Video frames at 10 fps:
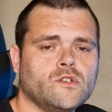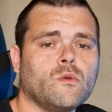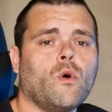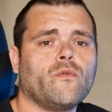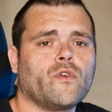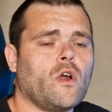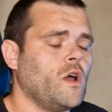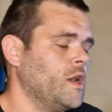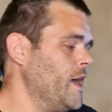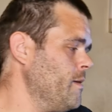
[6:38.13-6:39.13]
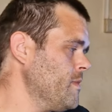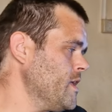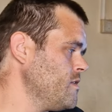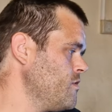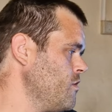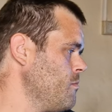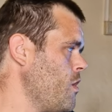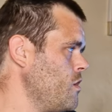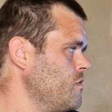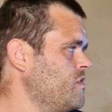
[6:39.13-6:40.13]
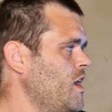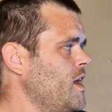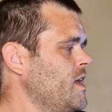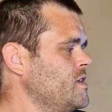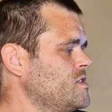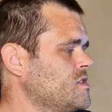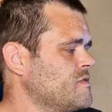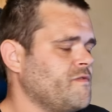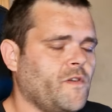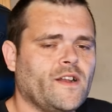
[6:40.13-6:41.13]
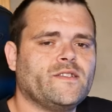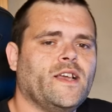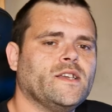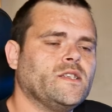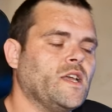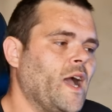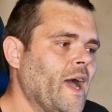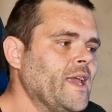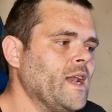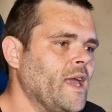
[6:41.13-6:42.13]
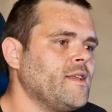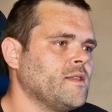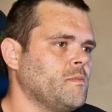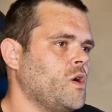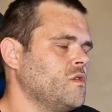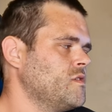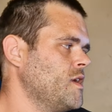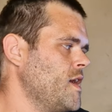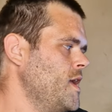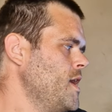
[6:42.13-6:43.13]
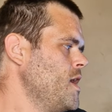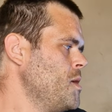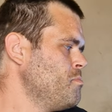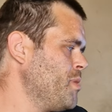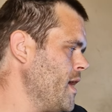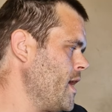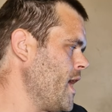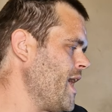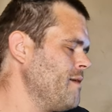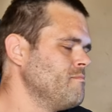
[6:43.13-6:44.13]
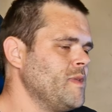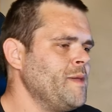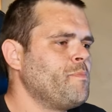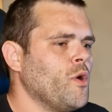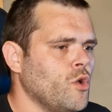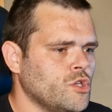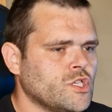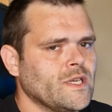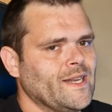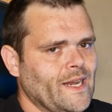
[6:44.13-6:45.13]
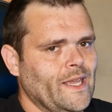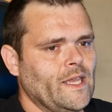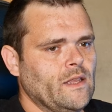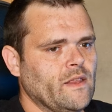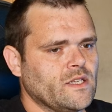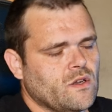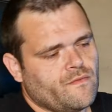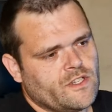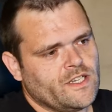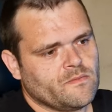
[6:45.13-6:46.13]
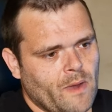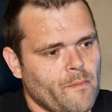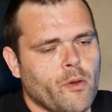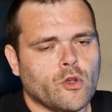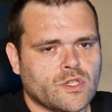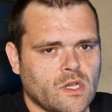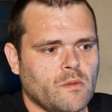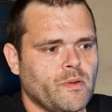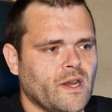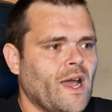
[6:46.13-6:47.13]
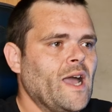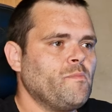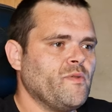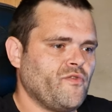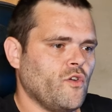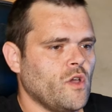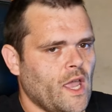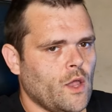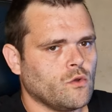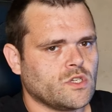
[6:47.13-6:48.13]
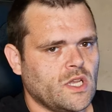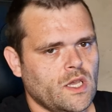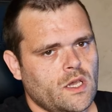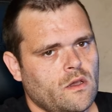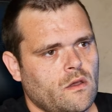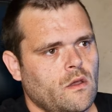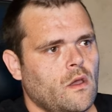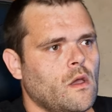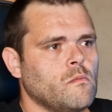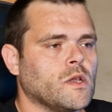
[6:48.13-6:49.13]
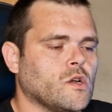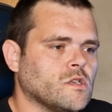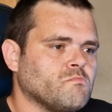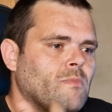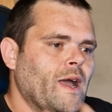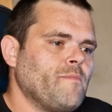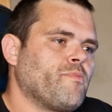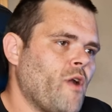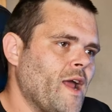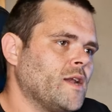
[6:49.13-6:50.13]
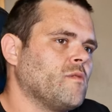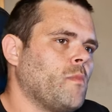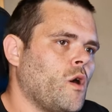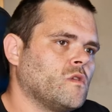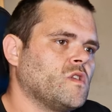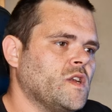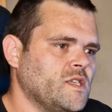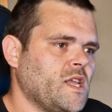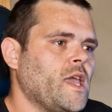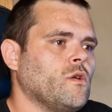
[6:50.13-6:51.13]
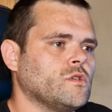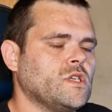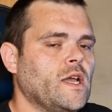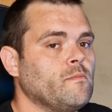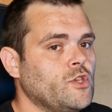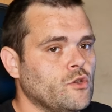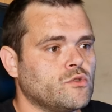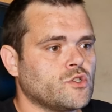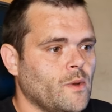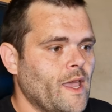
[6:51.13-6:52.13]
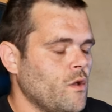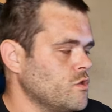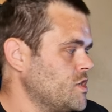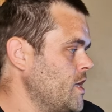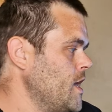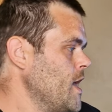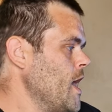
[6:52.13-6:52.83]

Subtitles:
So, overall, I mean, the monitor is fantastic. I like the monitor. But, me personally, this obviously is my personal opinion. I prefer AOC. Because my brand monitor is AOC. I'm used to AOC.